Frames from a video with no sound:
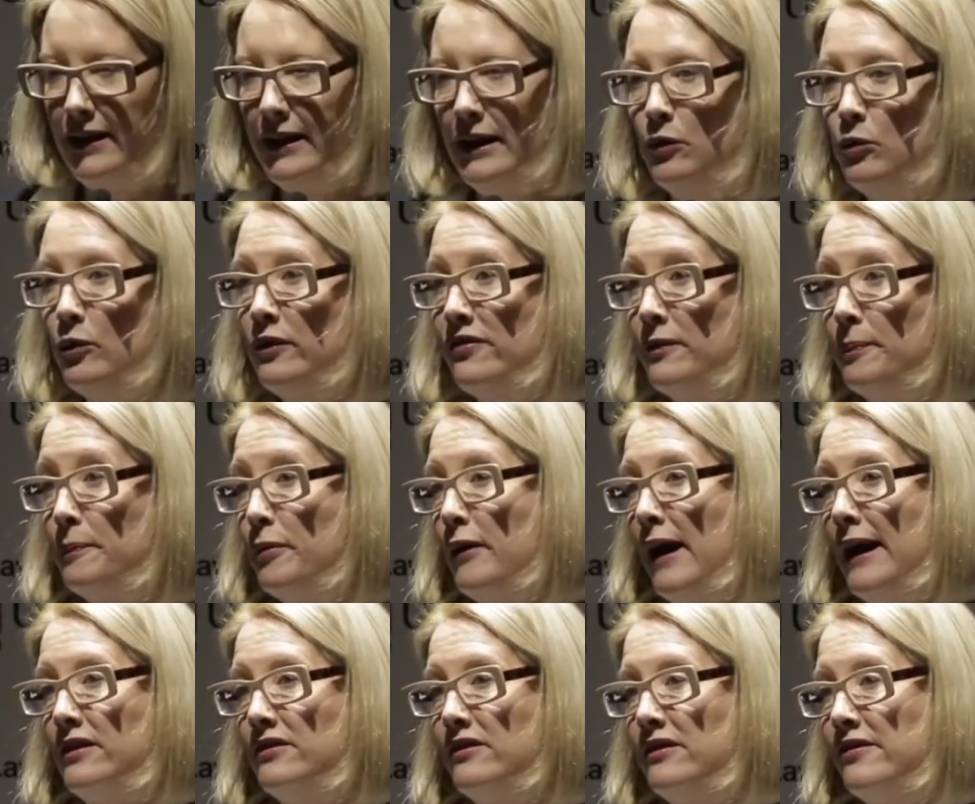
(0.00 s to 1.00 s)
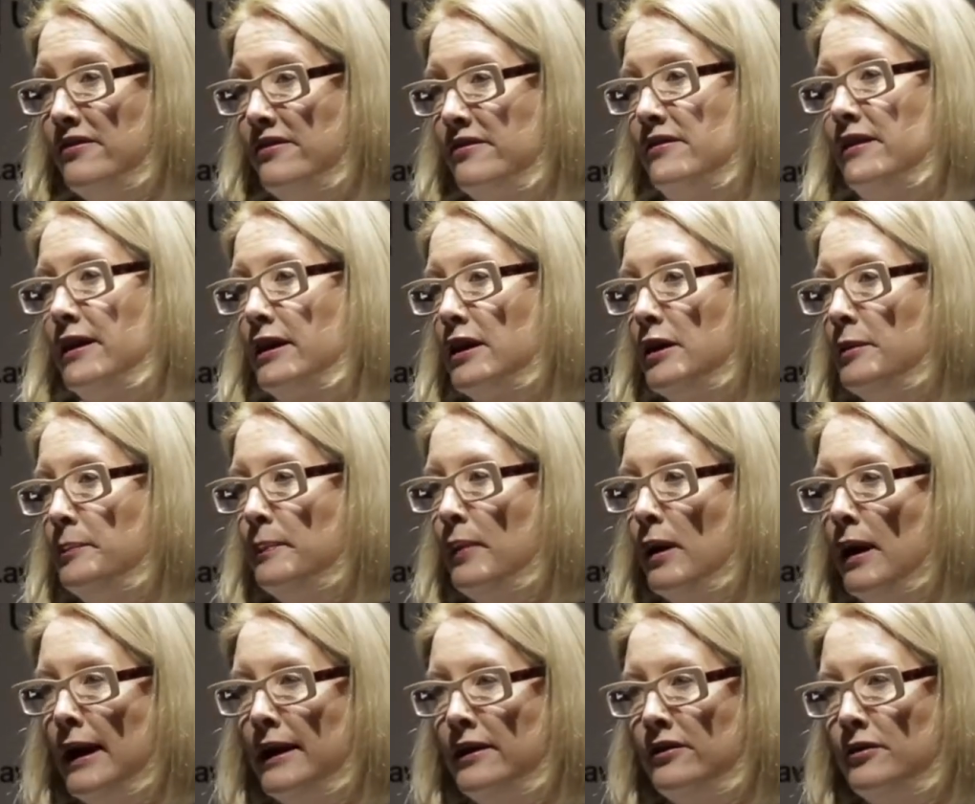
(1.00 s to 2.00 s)
It was a practice that
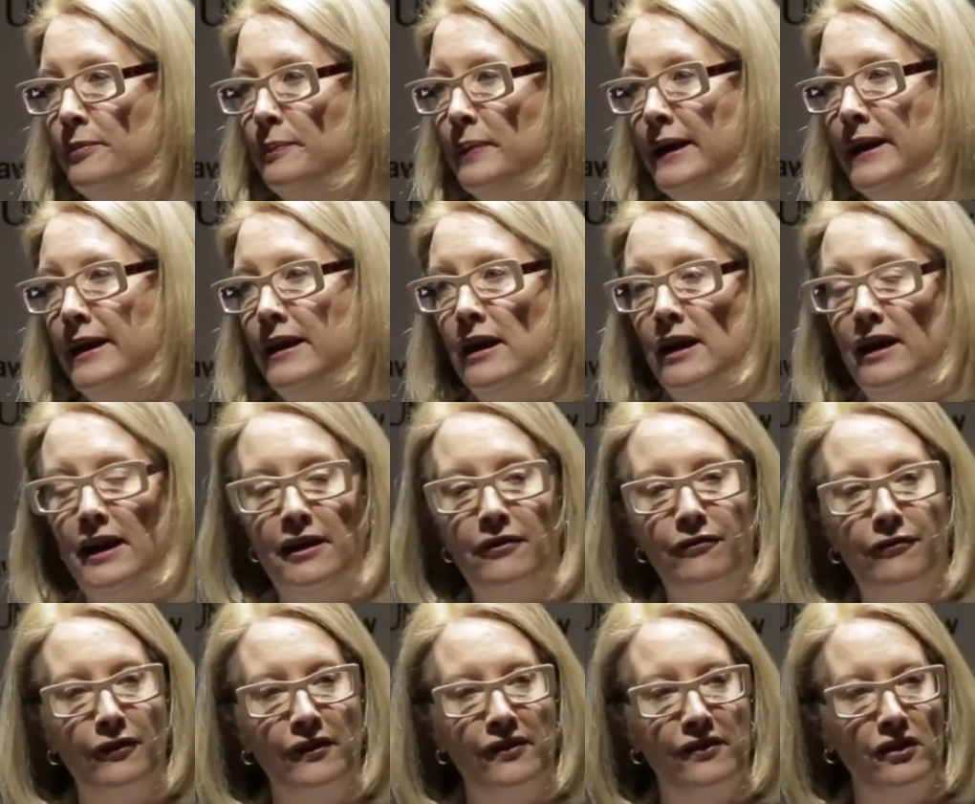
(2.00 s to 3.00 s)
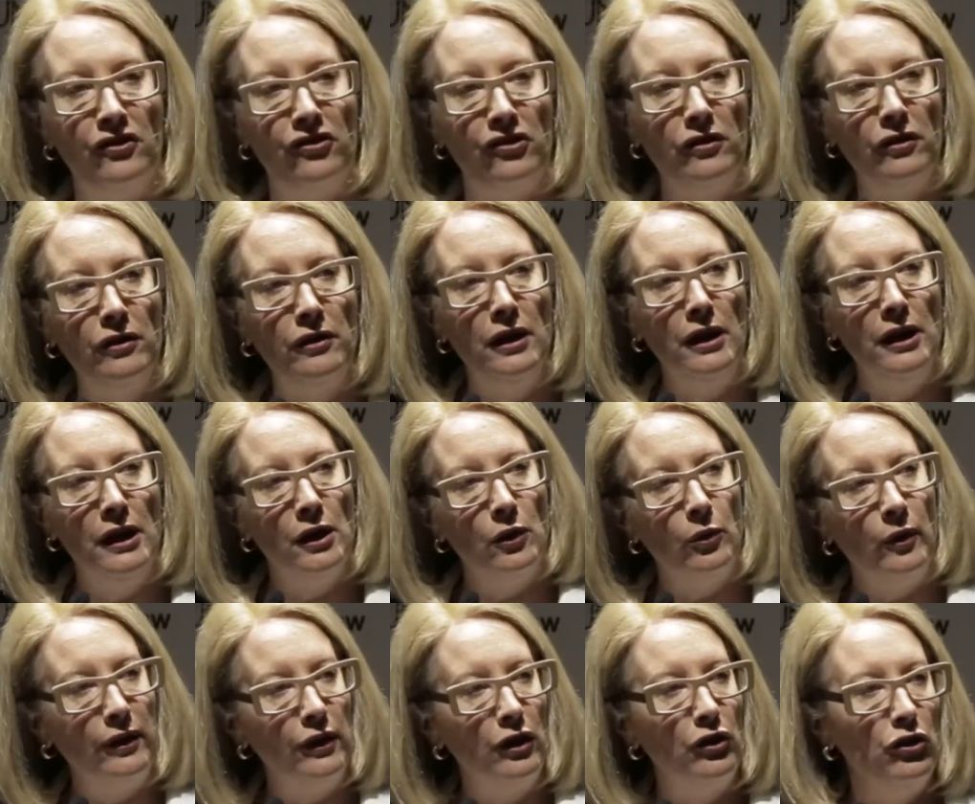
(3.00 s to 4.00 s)
combined being a physician
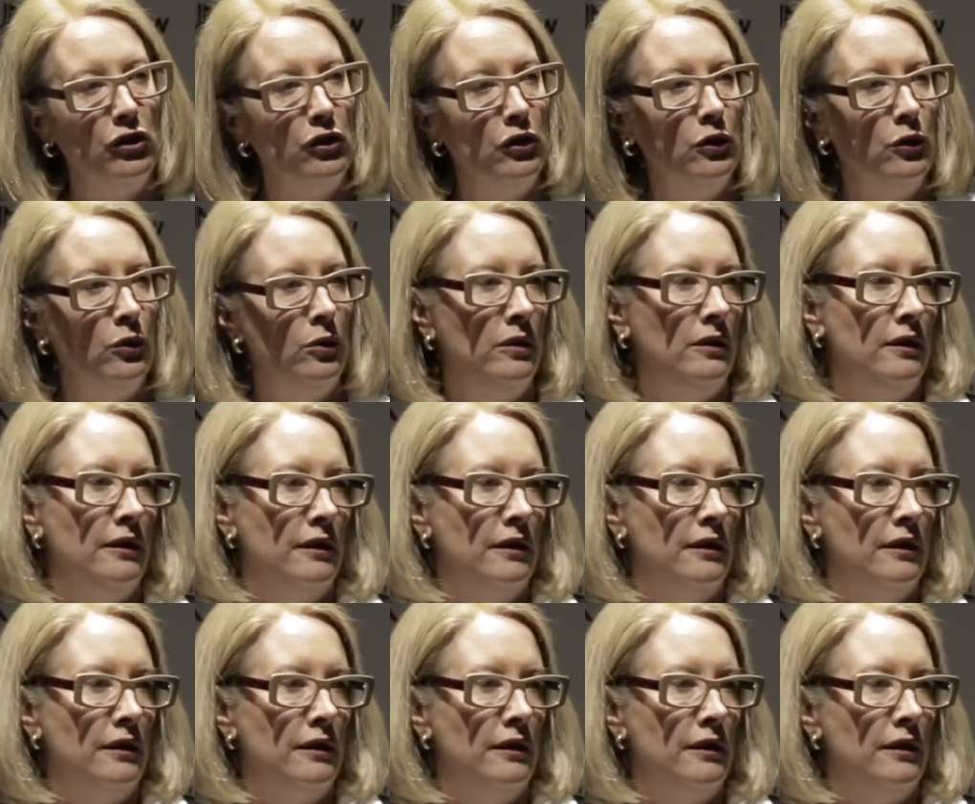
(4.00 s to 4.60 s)
with a new